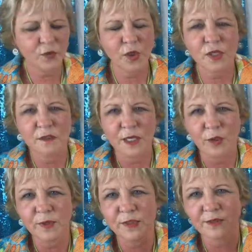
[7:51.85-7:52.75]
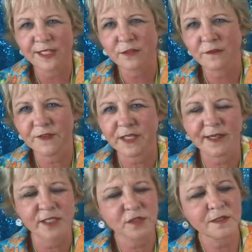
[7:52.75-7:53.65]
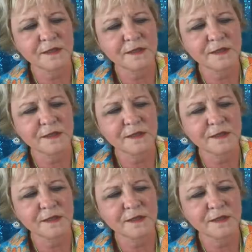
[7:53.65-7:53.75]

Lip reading: you a glow underneath your foundation,